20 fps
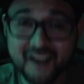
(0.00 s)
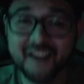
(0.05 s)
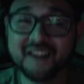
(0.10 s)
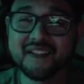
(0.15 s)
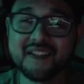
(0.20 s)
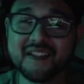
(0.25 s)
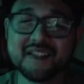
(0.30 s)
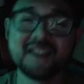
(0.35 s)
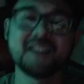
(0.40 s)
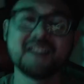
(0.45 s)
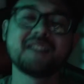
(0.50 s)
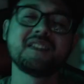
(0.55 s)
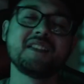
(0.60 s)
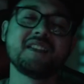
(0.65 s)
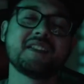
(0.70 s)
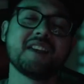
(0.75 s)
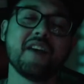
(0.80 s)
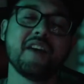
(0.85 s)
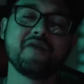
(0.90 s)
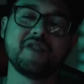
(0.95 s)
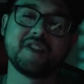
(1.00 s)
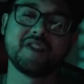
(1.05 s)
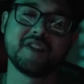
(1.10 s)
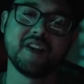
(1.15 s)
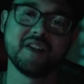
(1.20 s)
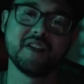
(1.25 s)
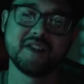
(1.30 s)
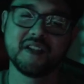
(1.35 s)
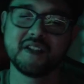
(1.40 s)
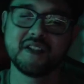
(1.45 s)
to 67
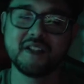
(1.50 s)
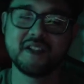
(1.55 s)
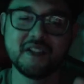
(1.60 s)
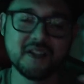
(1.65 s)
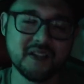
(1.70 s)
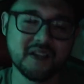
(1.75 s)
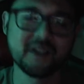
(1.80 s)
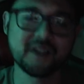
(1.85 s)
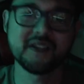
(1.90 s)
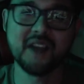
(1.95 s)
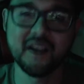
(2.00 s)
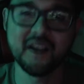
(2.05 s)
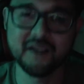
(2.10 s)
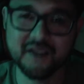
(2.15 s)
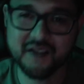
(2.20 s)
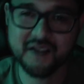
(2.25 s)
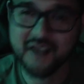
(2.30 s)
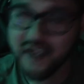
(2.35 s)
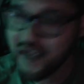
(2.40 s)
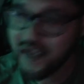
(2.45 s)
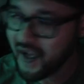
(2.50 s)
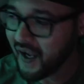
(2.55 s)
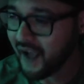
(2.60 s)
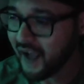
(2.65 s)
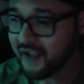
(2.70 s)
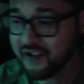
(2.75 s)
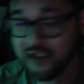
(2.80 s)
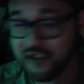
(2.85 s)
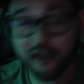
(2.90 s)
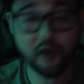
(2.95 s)
cents, 66 cents.
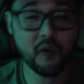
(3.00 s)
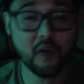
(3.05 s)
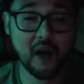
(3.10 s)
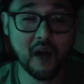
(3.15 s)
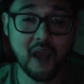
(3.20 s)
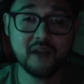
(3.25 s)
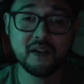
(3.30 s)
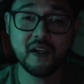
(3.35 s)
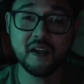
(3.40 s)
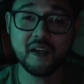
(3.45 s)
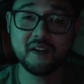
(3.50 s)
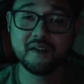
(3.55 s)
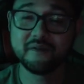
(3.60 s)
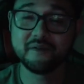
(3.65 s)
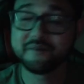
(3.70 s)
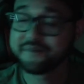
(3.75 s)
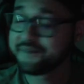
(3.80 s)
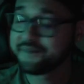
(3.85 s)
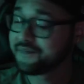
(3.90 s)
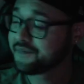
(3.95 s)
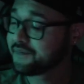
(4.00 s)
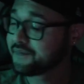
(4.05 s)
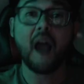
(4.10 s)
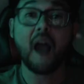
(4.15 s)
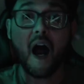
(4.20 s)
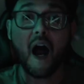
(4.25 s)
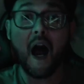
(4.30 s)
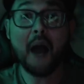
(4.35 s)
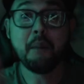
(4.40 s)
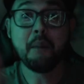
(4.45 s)
And you know what I did?
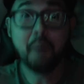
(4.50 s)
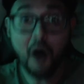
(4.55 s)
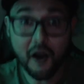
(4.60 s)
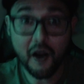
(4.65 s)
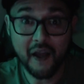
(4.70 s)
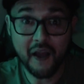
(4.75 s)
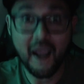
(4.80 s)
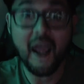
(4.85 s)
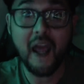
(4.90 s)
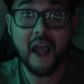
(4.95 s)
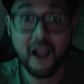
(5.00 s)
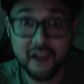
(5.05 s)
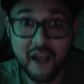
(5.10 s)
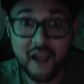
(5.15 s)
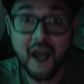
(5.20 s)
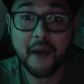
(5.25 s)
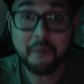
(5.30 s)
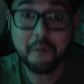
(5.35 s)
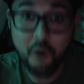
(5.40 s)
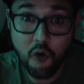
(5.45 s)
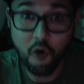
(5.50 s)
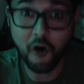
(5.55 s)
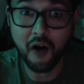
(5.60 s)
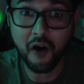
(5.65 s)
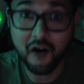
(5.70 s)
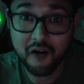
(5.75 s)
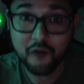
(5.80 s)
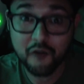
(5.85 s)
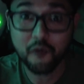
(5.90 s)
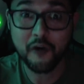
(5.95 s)
I bought a hell lot more
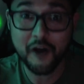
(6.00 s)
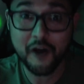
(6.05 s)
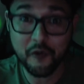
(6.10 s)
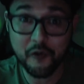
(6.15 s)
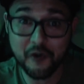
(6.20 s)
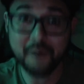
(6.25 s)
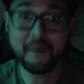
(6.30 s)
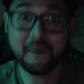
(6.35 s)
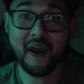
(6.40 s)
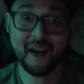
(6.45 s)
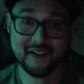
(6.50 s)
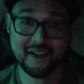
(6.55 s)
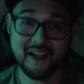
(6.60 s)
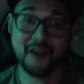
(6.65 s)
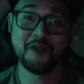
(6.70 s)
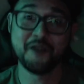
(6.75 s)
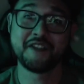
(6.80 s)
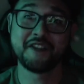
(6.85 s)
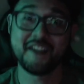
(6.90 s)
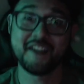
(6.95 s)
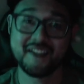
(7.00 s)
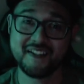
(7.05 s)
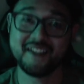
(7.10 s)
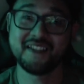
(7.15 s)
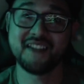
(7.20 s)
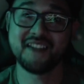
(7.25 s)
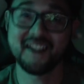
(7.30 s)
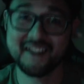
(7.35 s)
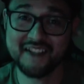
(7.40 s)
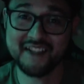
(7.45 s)
when it went back down to
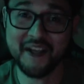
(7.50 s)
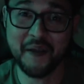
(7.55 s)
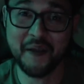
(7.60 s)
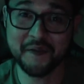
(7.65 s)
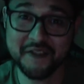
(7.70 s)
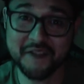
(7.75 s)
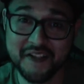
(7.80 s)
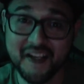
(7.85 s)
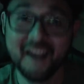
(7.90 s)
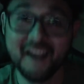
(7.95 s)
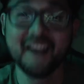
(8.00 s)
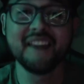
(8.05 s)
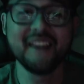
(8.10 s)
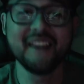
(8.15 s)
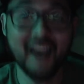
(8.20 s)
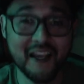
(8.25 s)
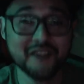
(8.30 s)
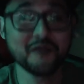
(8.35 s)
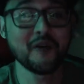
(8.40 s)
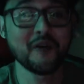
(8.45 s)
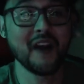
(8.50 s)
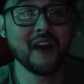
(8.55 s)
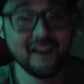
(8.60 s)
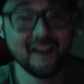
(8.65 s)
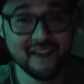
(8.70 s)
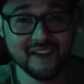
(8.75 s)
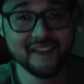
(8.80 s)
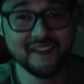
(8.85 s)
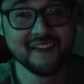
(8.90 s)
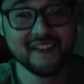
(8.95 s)
66 cents. That's what I did.